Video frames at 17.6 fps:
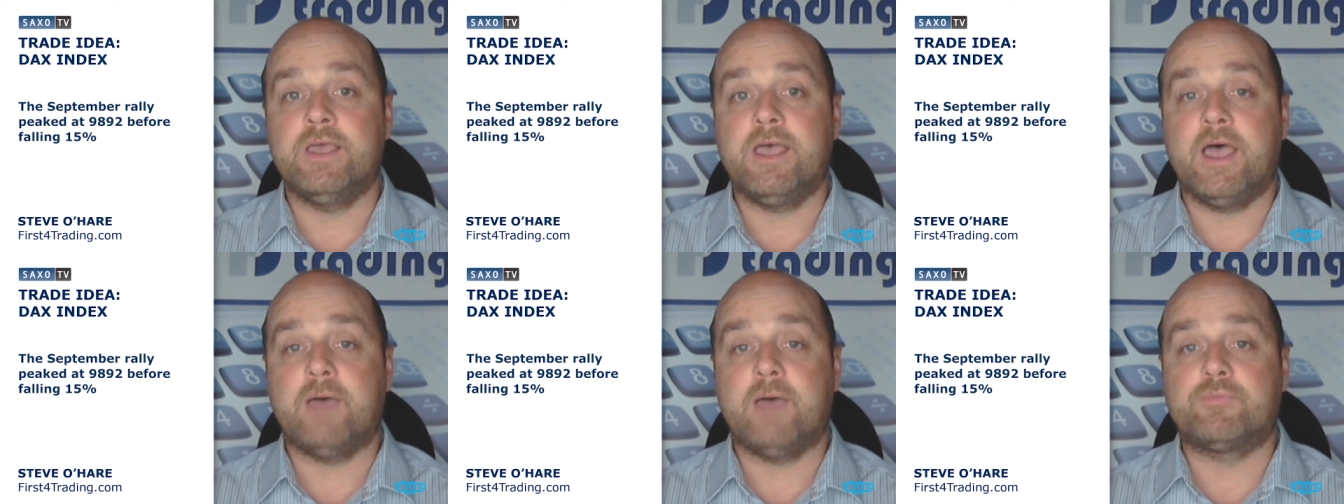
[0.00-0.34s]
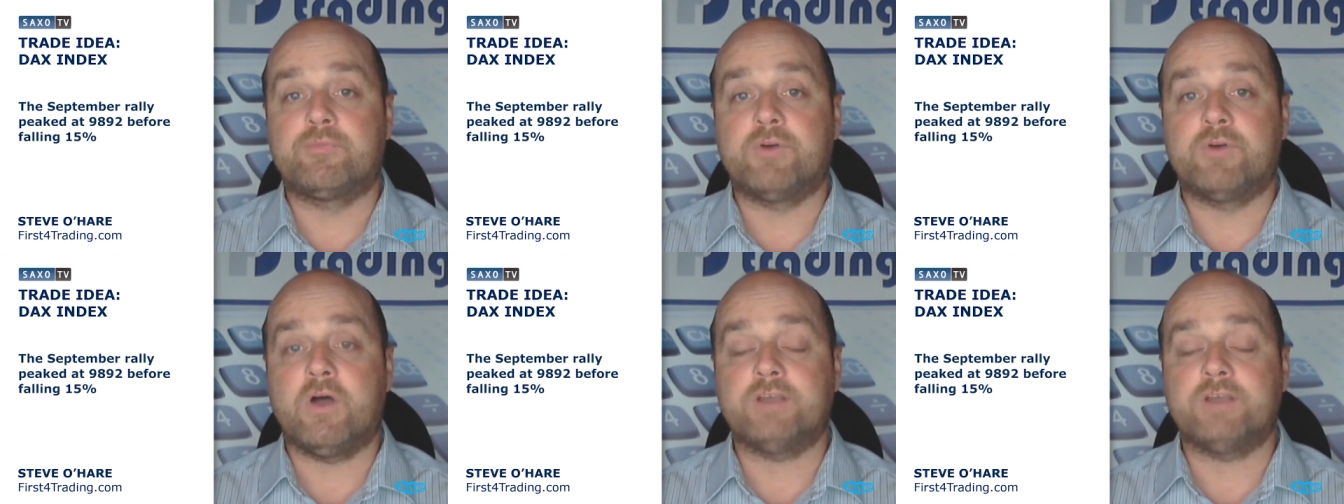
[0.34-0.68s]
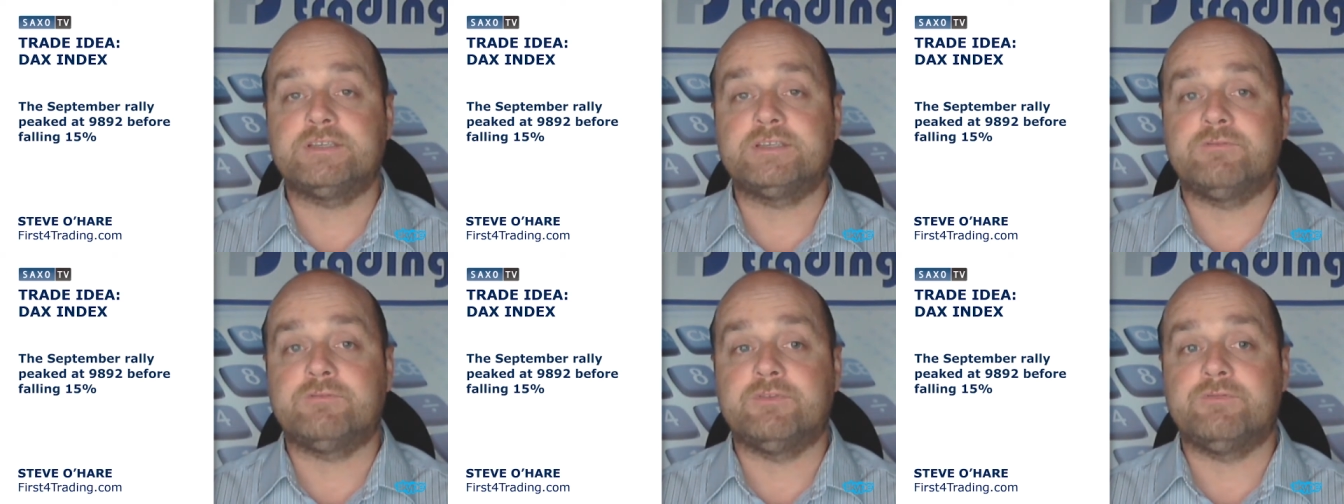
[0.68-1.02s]
and prices
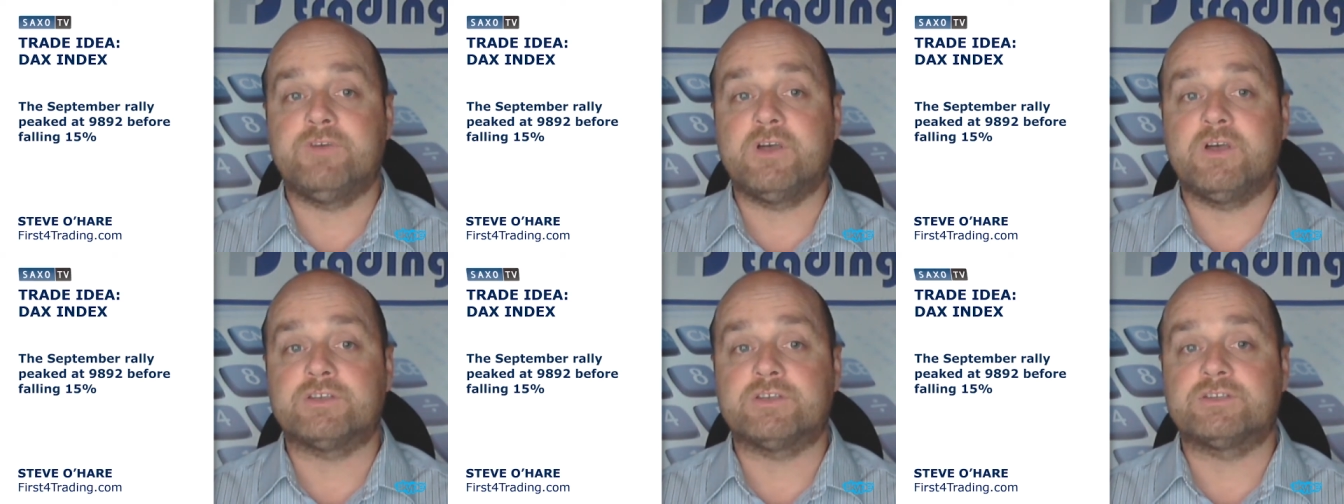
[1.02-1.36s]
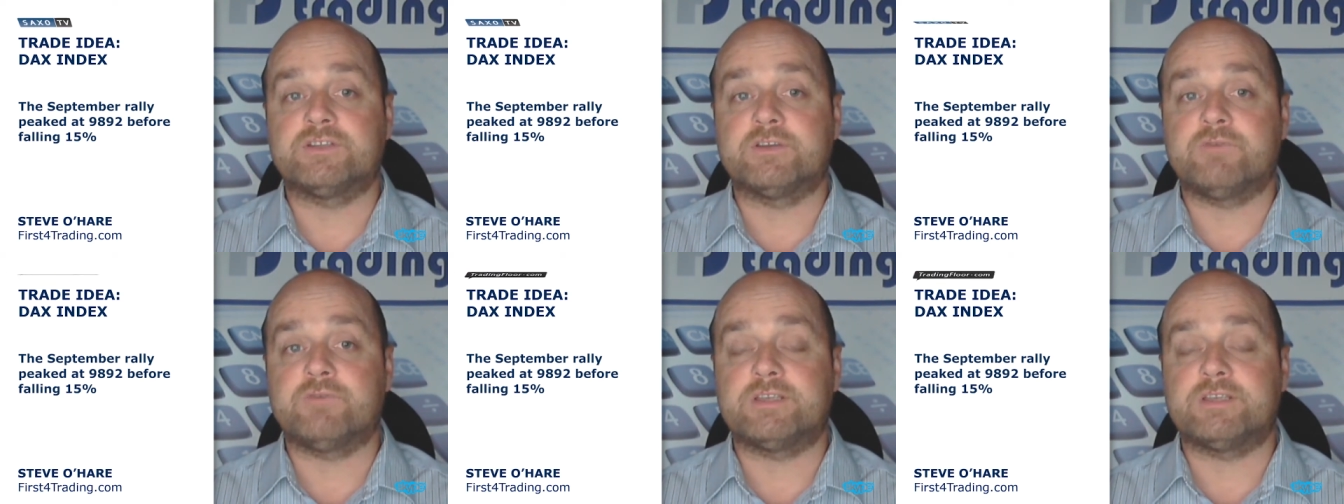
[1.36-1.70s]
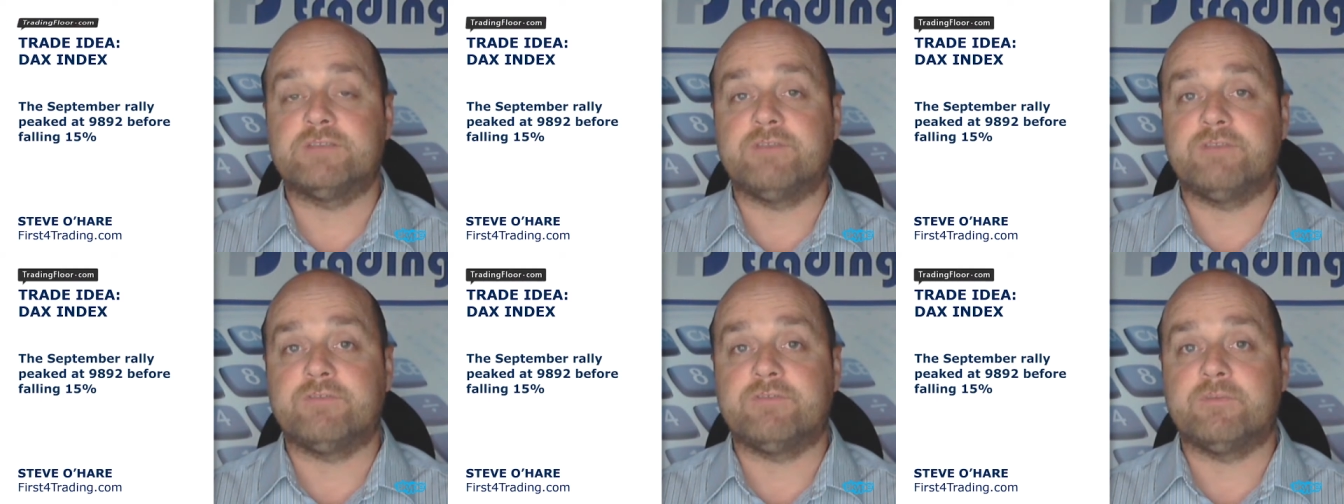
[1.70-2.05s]
have reversed
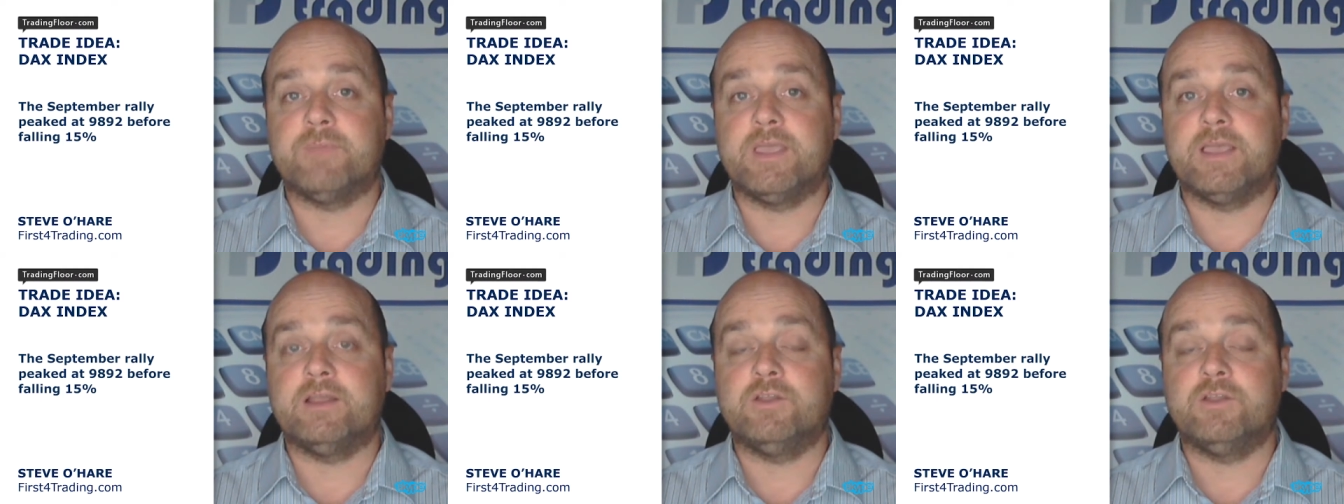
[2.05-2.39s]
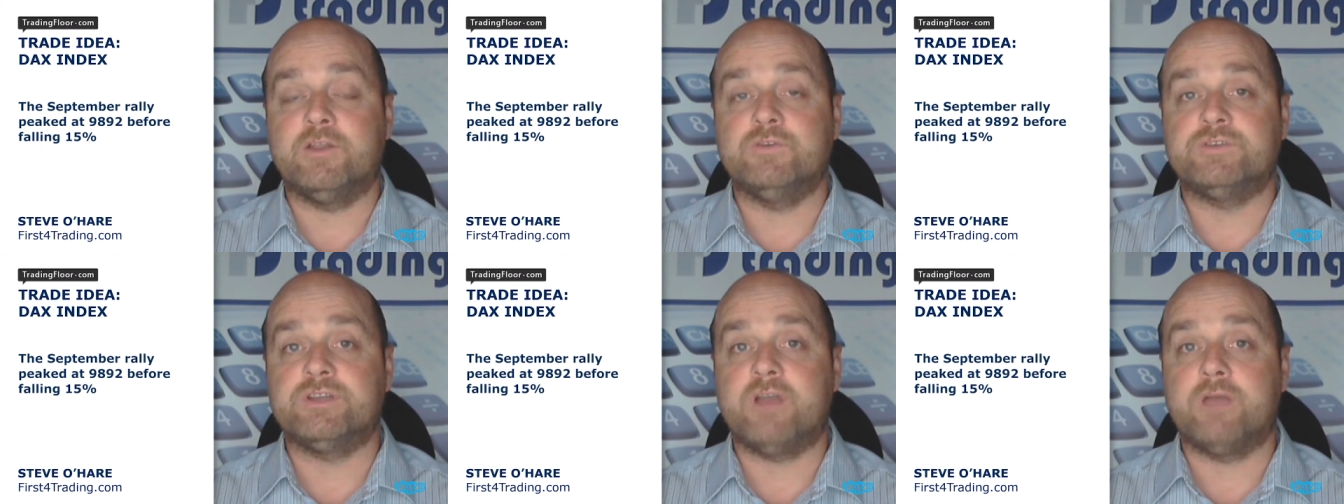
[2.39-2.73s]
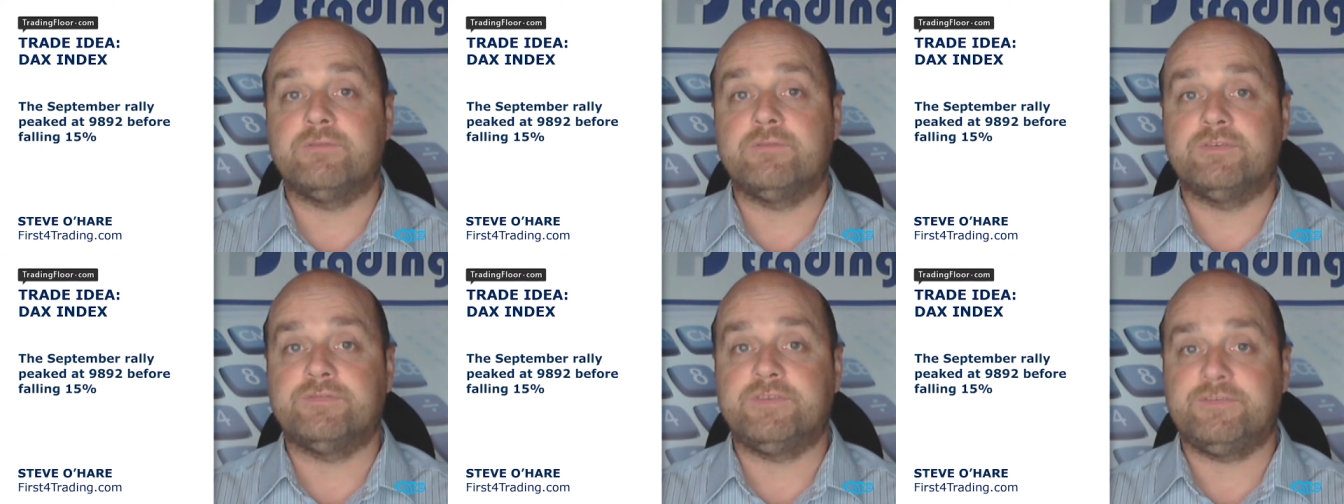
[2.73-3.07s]
aggressively from here, losing
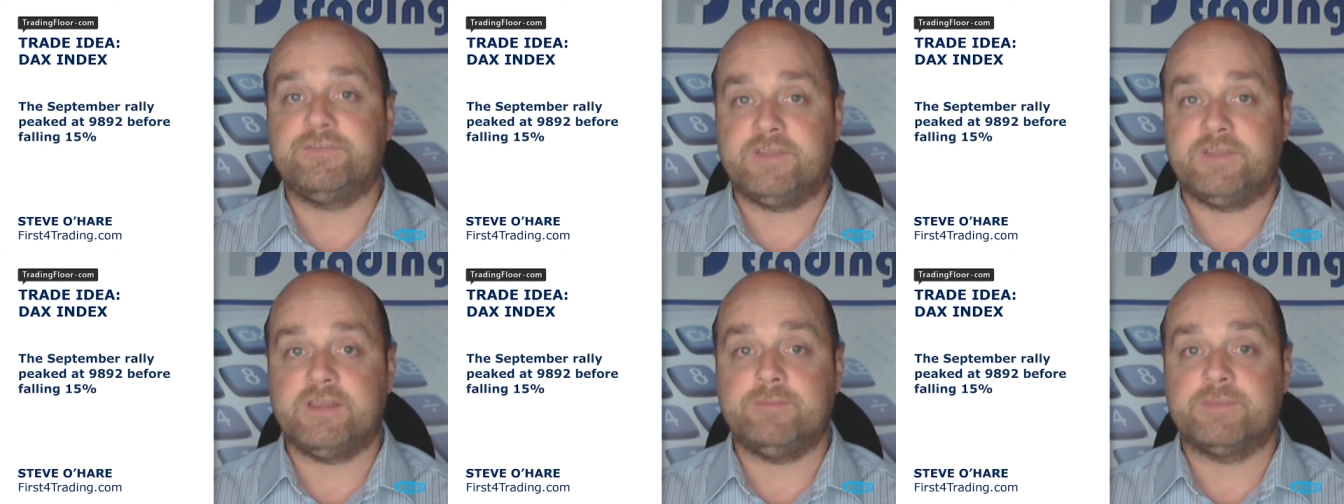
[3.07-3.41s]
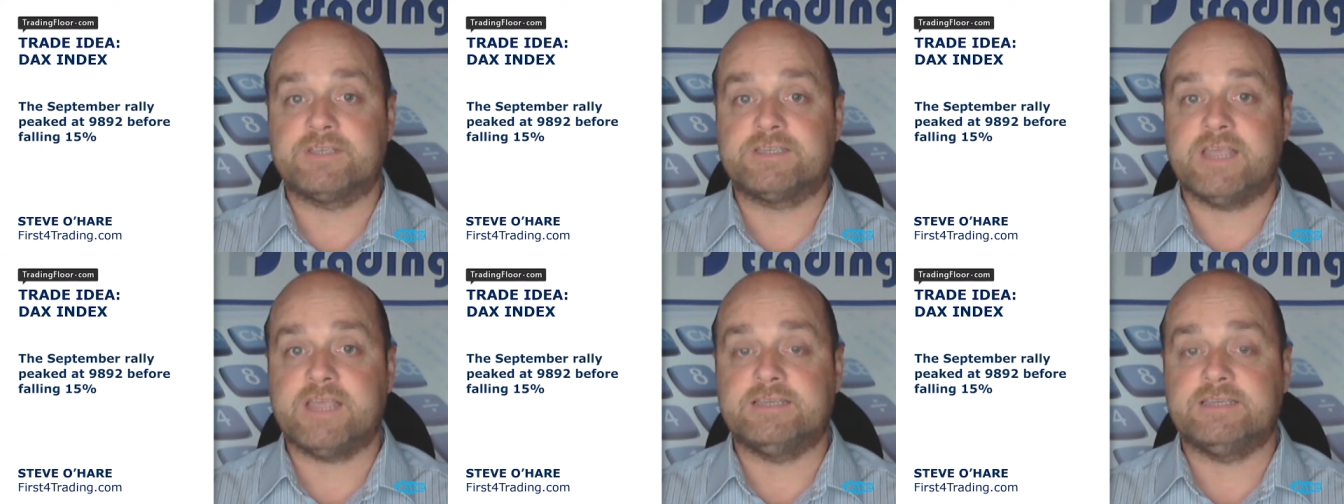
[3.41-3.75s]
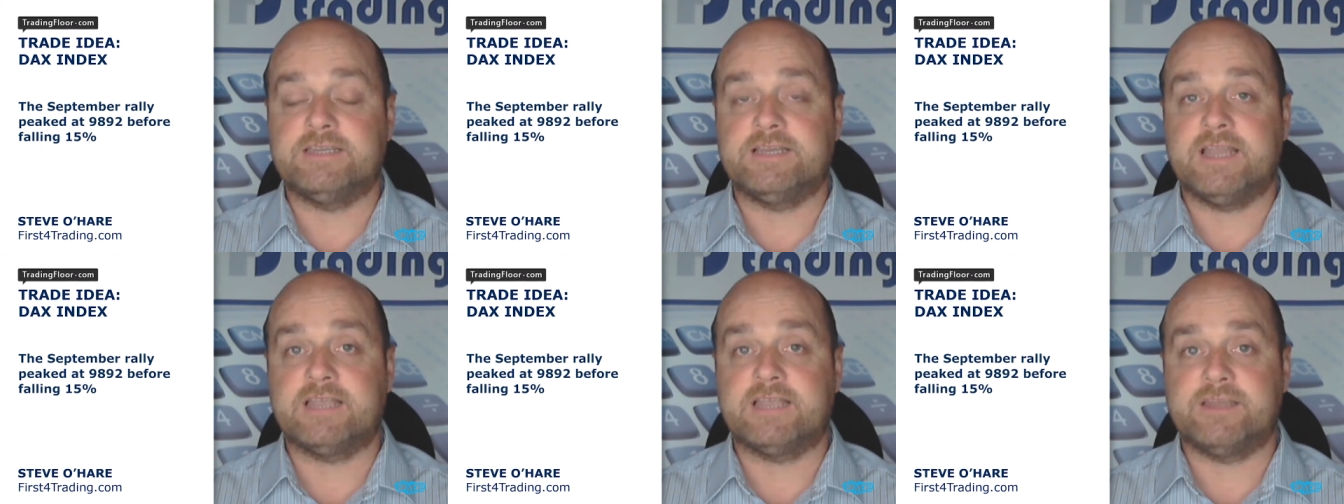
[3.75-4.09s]
over 15%
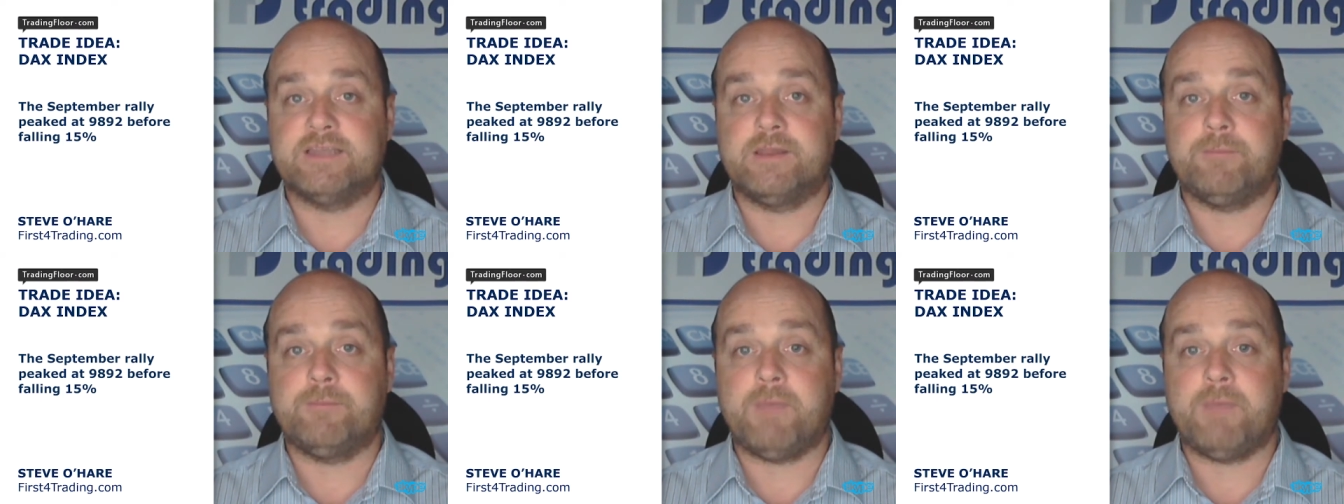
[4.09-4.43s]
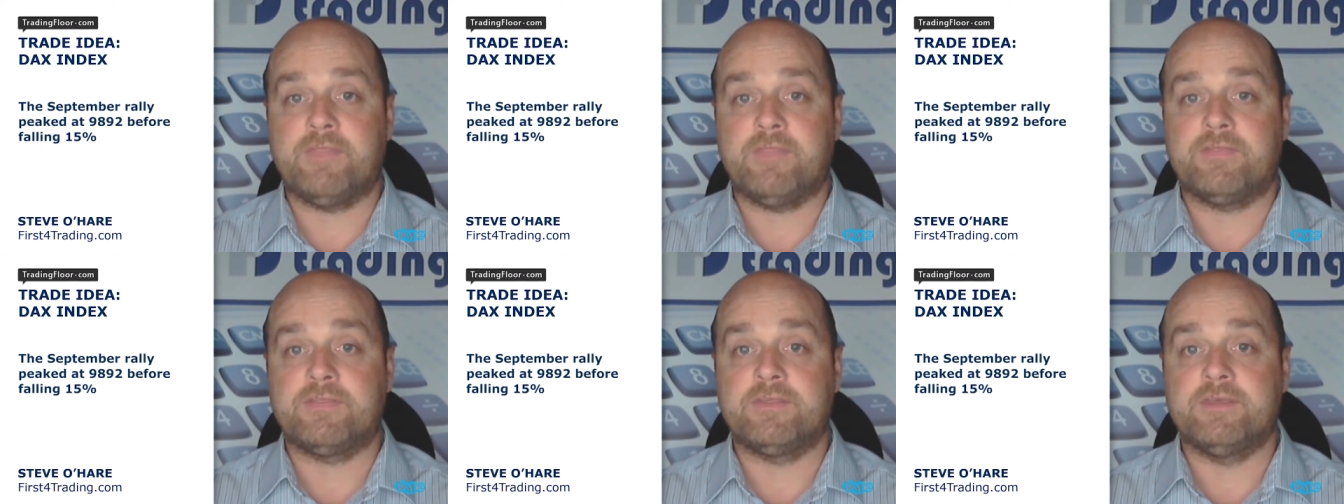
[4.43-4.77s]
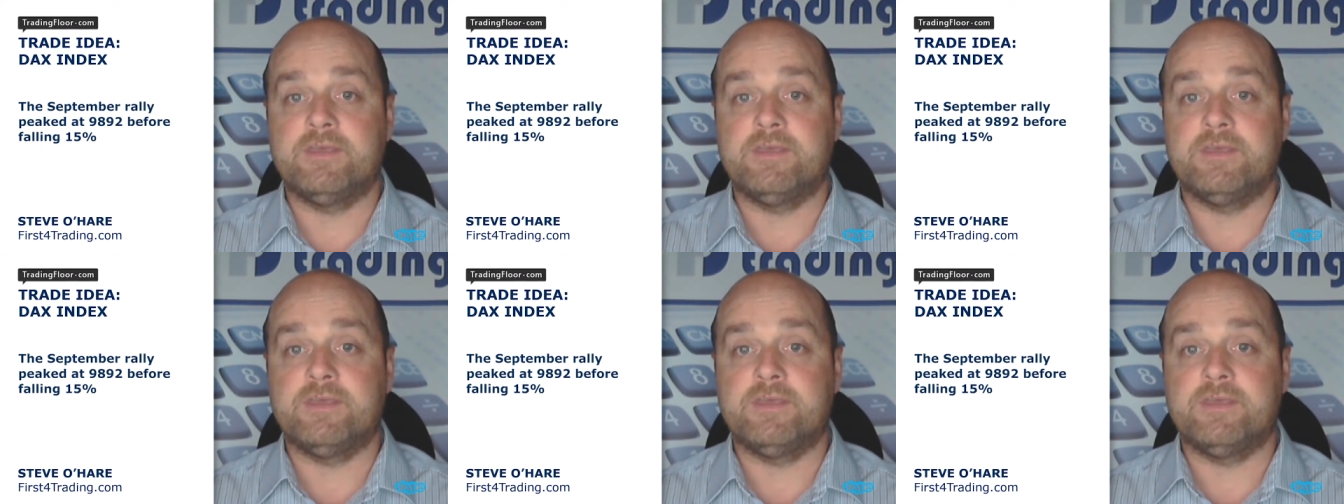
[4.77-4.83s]
in less than a month,